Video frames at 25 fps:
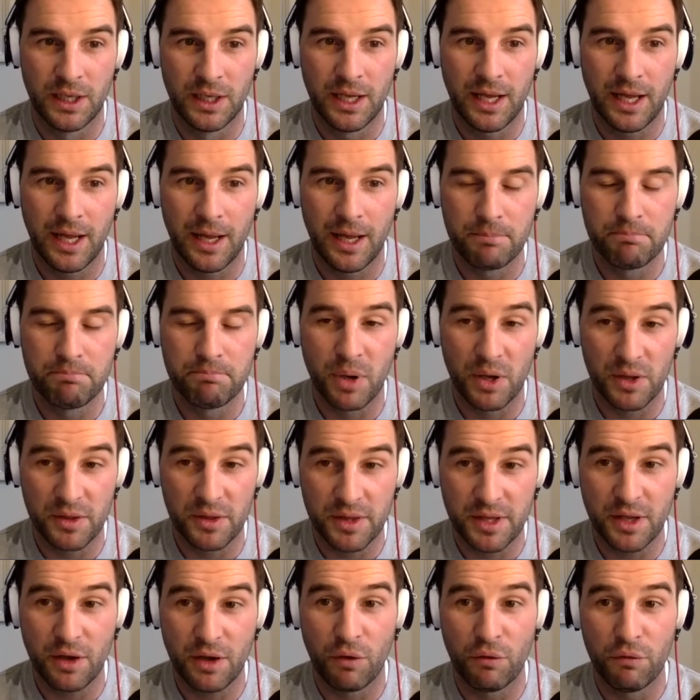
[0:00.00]
But
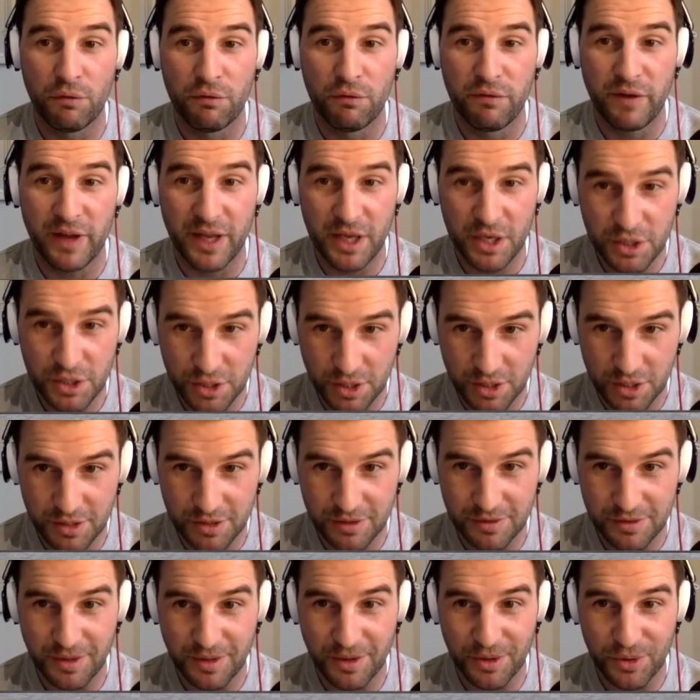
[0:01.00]
the
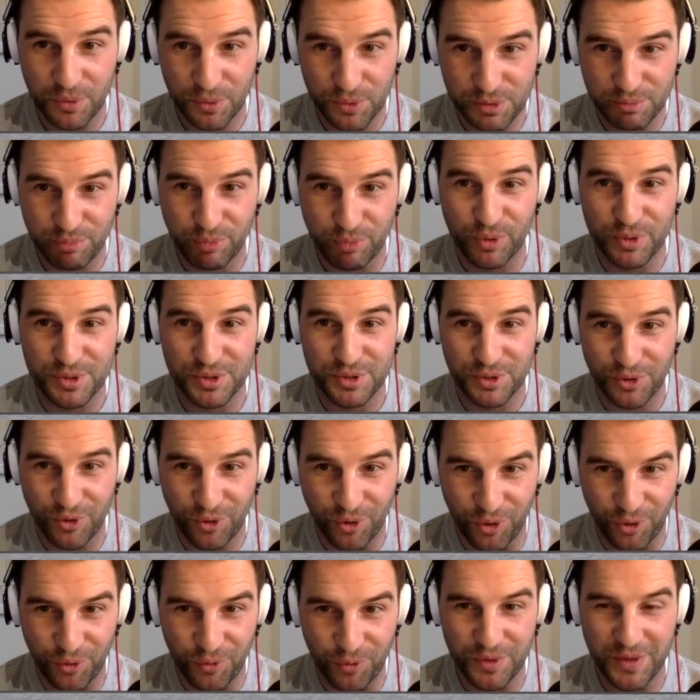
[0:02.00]
ovation that those boys
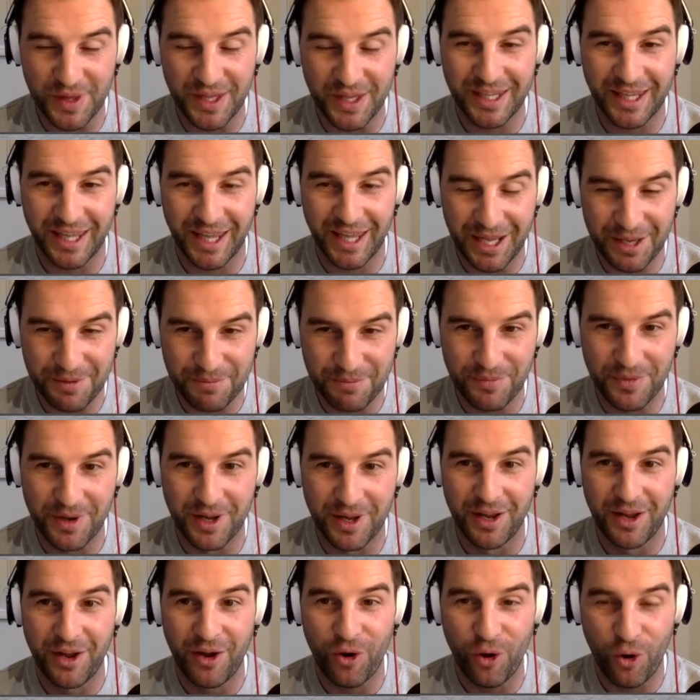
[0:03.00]
got when they came
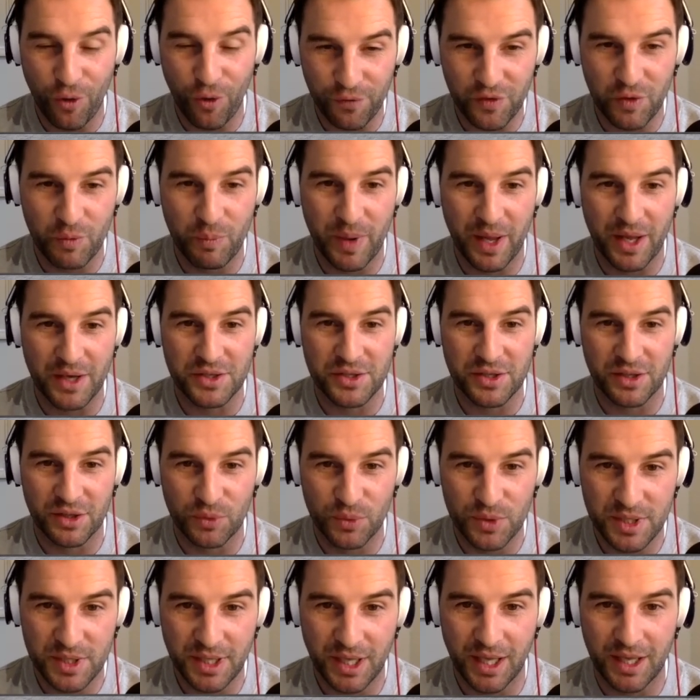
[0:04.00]
off the bench at the
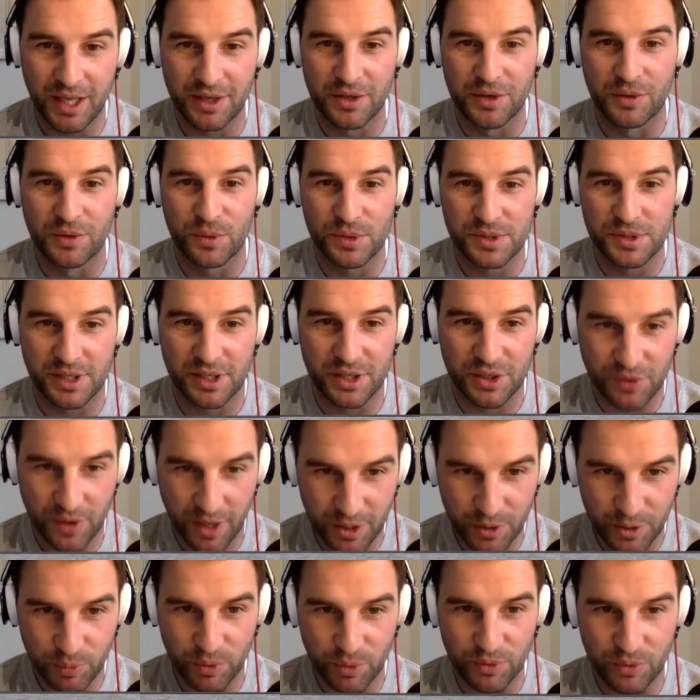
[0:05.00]
weekend was
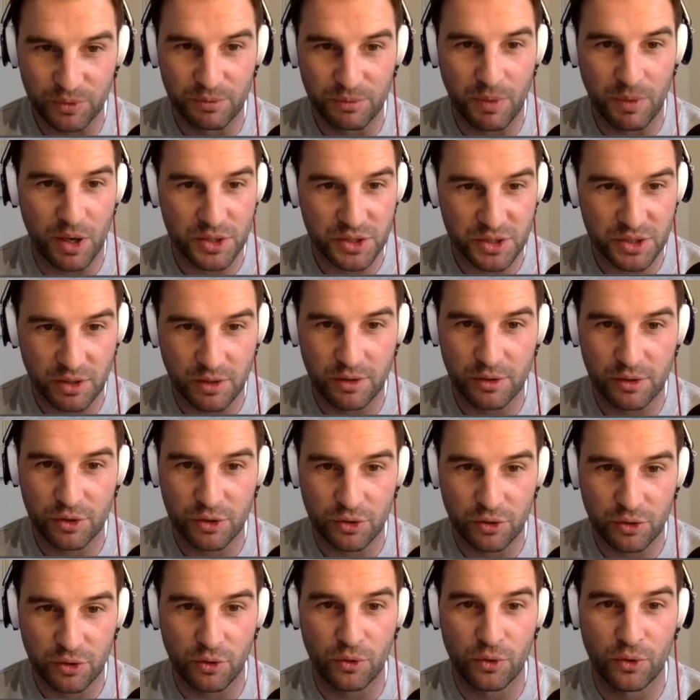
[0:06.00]
incredible. Marchand,
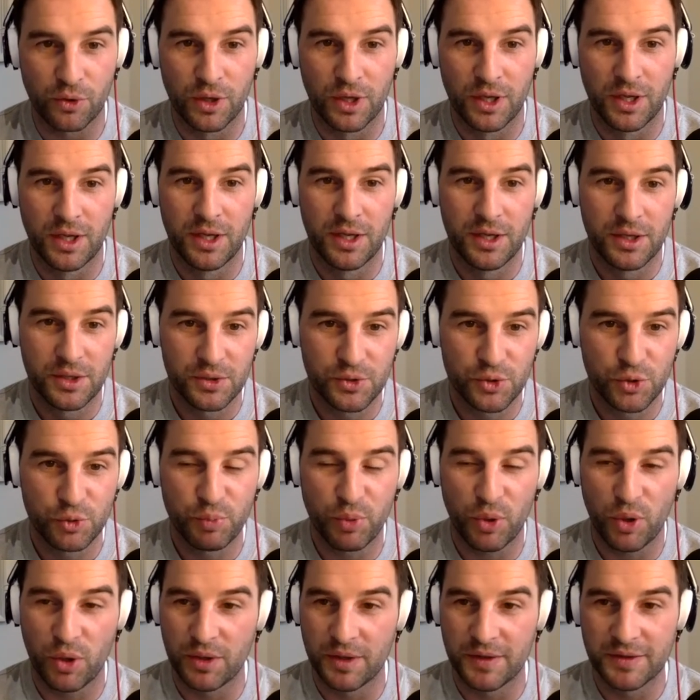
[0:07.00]
Cros,
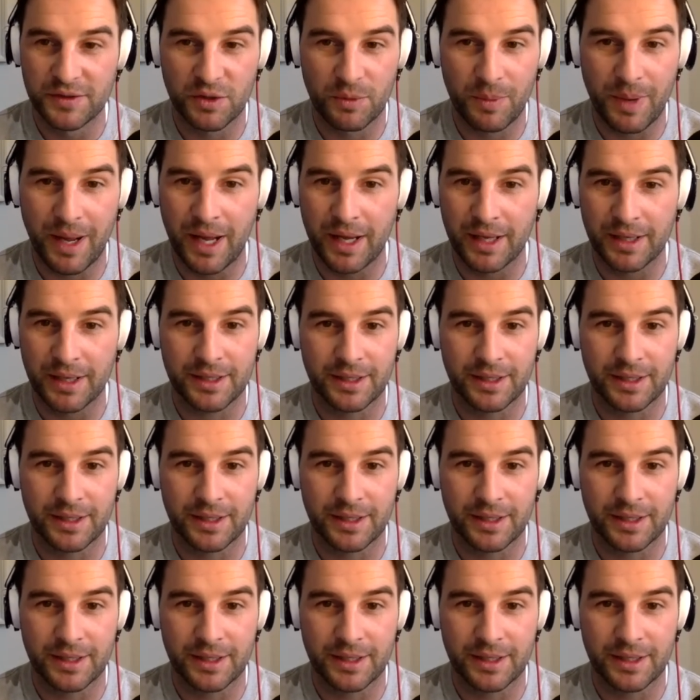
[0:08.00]
Dupont and Tamac.